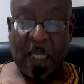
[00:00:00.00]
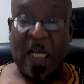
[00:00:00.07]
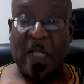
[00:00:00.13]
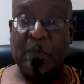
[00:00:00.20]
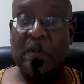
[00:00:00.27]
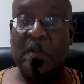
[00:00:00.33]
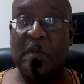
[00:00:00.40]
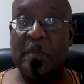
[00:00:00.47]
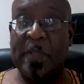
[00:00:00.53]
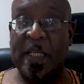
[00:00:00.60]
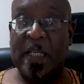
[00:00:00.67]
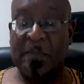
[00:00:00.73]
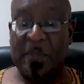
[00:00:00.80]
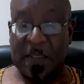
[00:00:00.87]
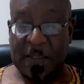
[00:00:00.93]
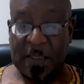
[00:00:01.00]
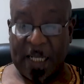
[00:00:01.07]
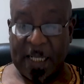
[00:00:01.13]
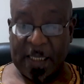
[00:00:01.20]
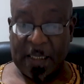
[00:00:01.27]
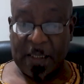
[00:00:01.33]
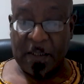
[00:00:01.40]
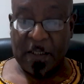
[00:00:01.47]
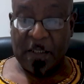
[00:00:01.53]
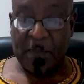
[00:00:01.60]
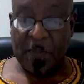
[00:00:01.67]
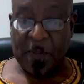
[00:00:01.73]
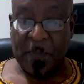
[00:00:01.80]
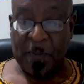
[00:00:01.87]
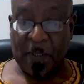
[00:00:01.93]
and we will make him a sign to the
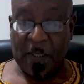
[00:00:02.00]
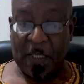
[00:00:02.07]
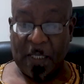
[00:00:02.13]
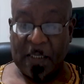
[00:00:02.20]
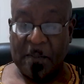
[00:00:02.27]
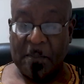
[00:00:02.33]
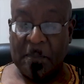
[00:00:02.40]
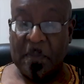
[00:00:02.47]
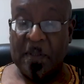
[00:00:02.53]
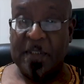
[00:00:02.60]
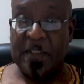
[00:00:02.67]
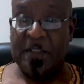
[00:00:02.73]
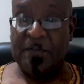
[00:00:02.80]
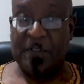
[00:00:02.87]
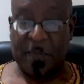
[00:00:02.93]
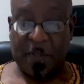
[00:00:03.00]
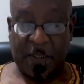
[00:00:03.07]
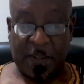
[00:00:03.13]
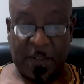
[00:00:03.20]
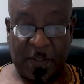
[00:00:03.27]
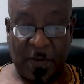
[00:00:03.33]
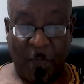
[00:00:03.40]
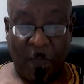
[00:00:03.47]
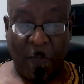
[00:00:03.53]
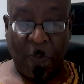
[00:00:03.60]
people and a mercy from us,